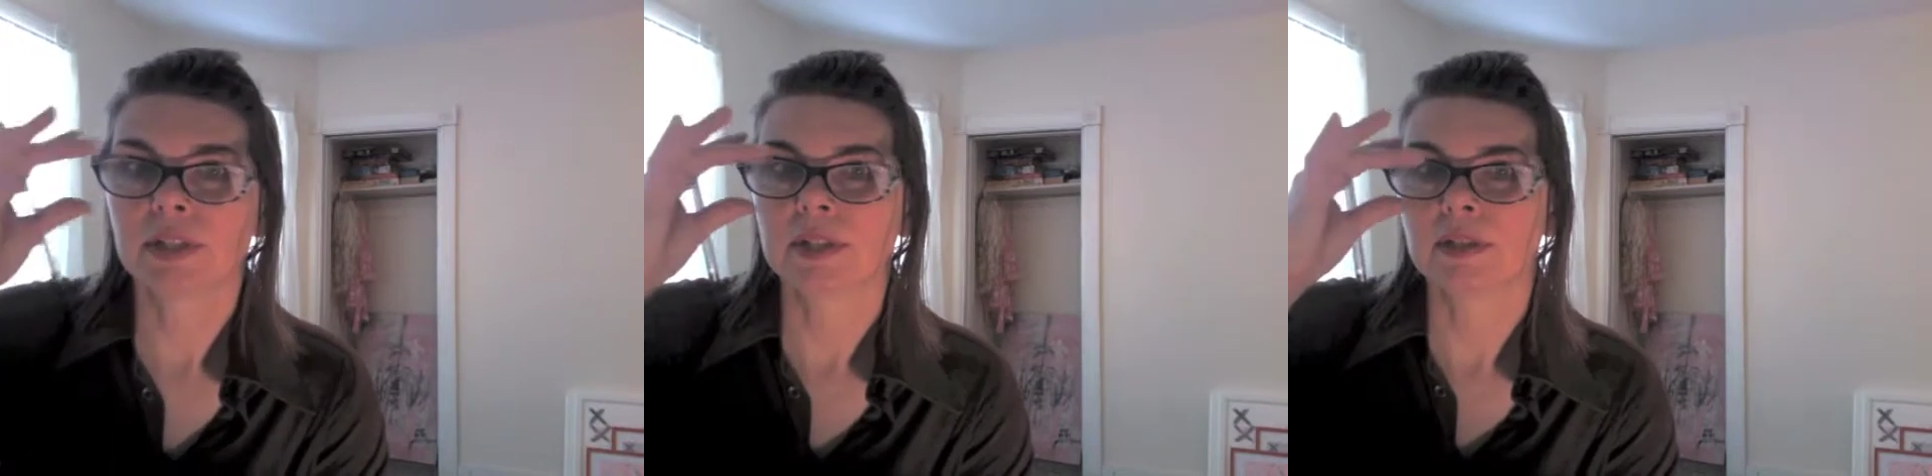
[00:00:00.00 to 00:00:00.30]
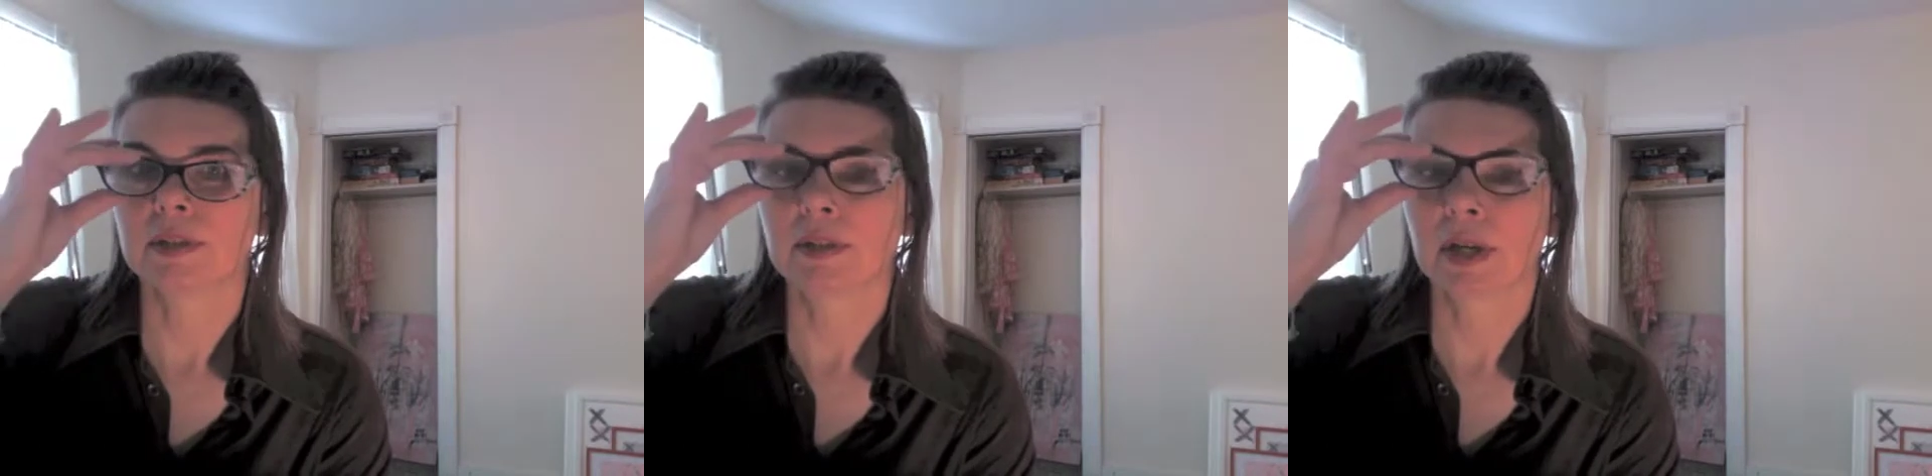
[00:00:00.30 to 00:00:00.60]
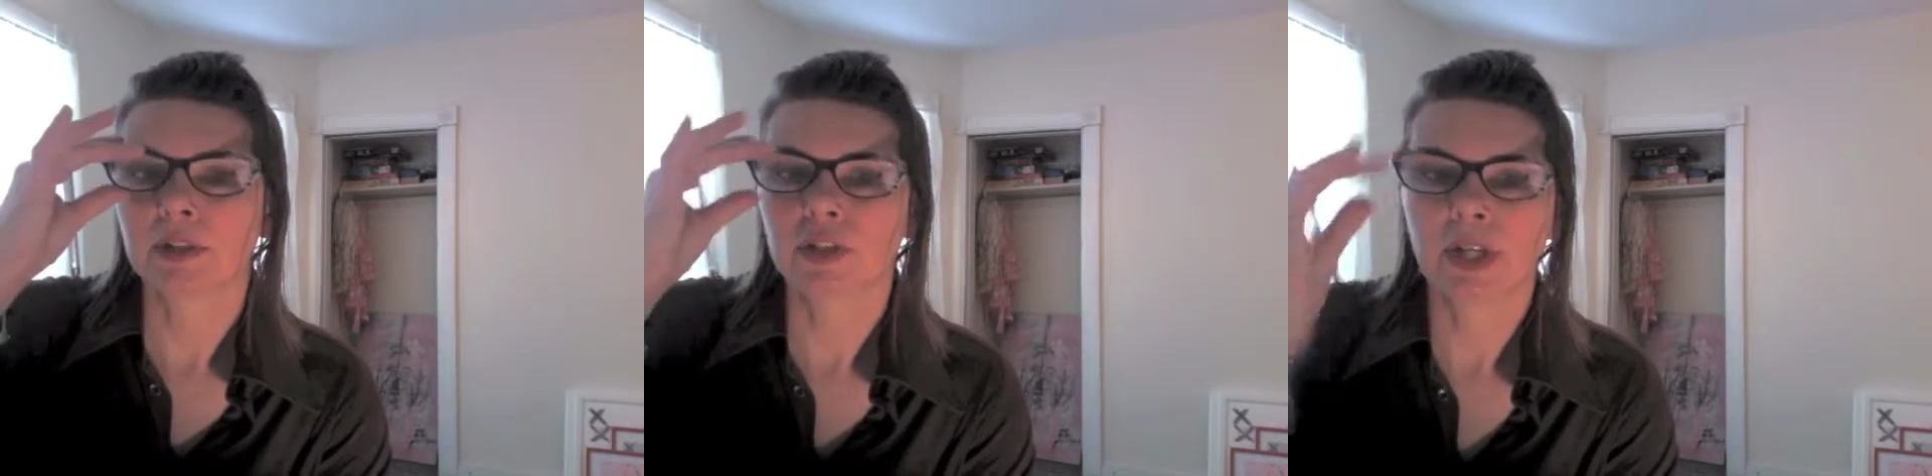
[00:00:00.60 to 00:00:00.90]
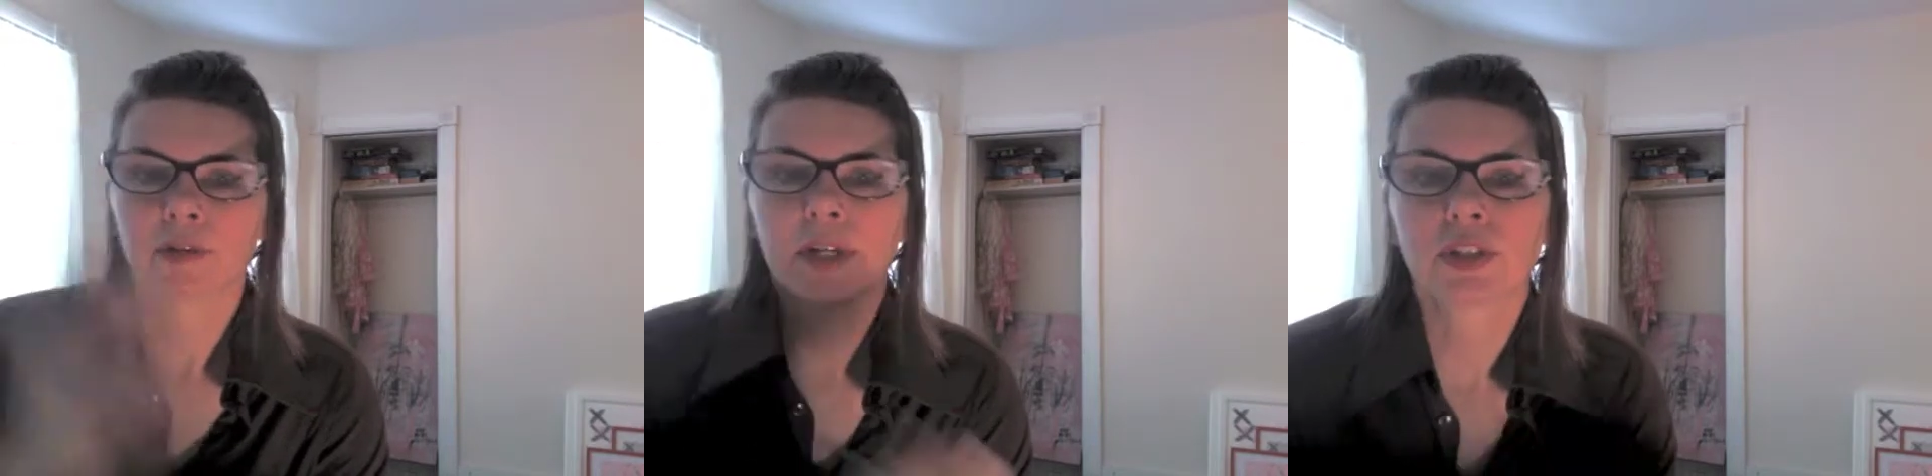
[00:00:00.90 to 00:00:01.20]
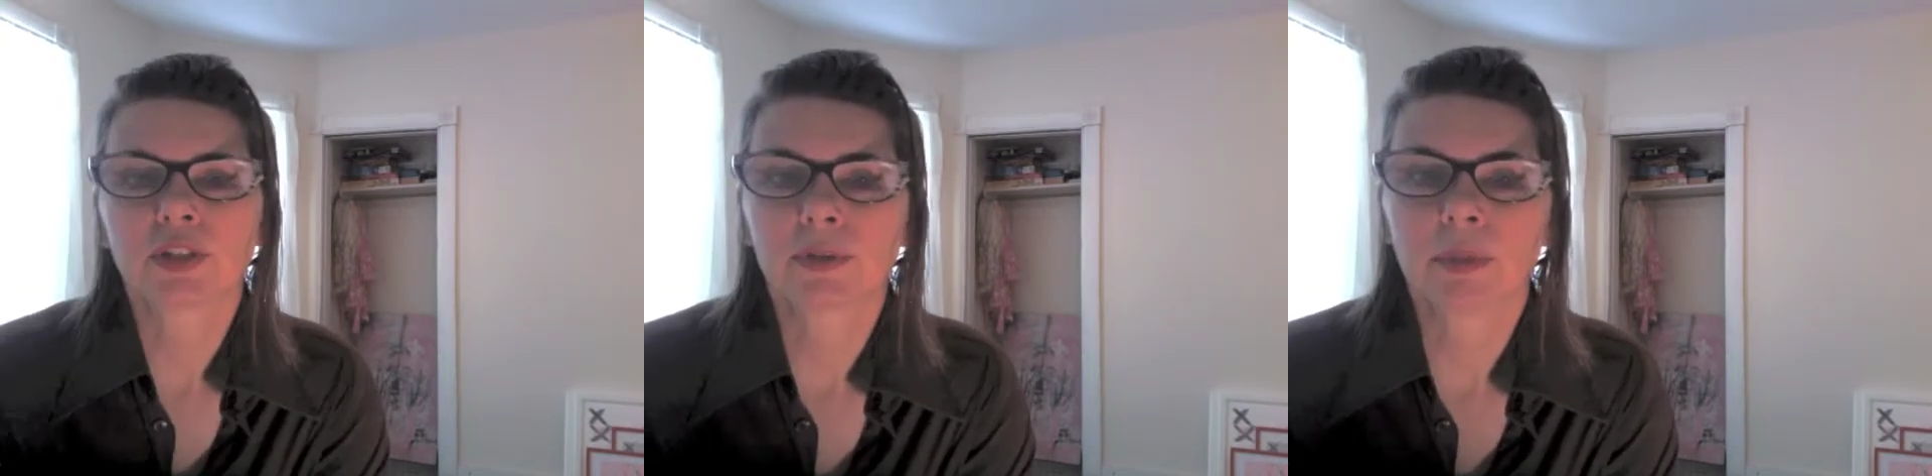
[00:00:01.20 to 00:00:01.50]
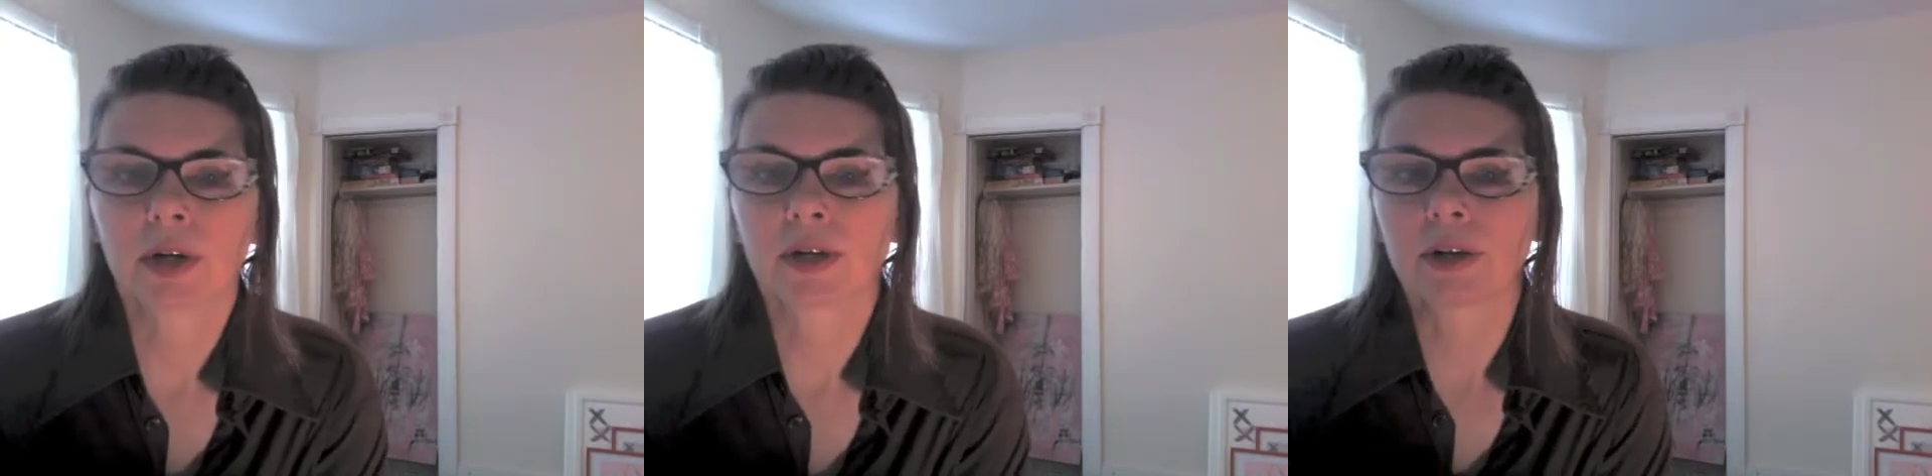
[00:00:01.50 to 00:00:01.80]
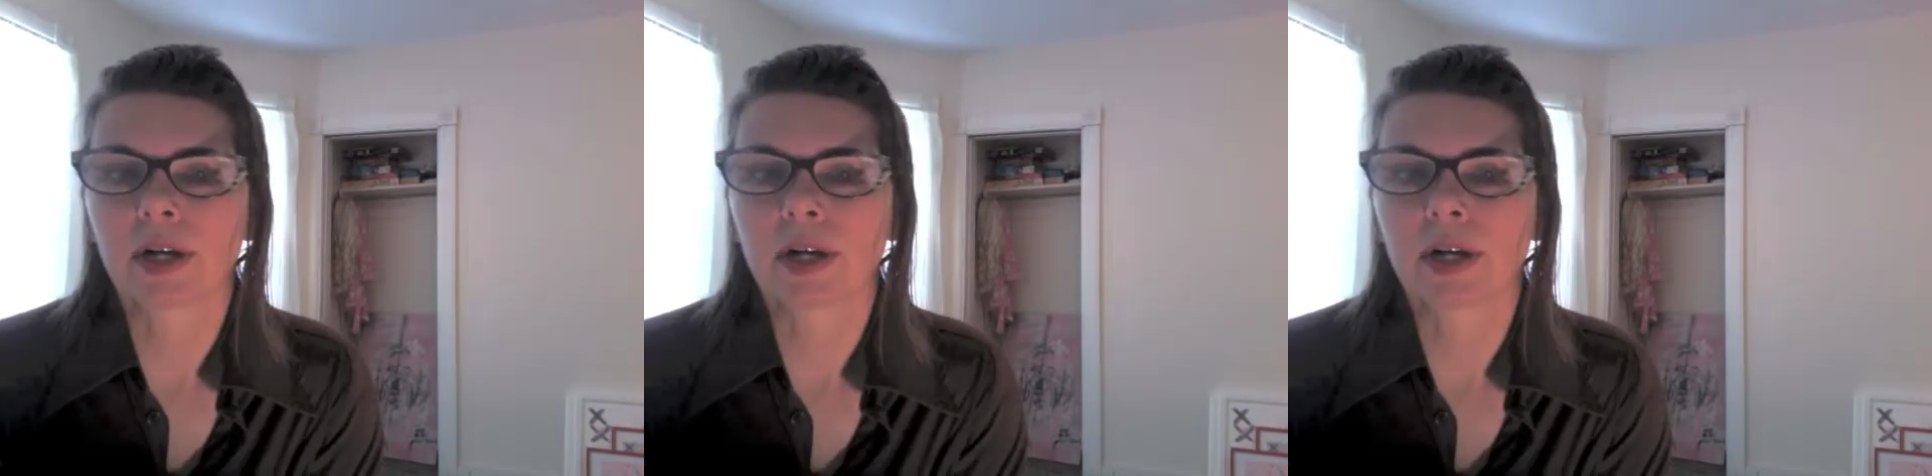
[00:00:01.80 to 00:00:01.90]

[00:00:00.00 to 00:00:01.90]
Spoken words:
is a generational marker,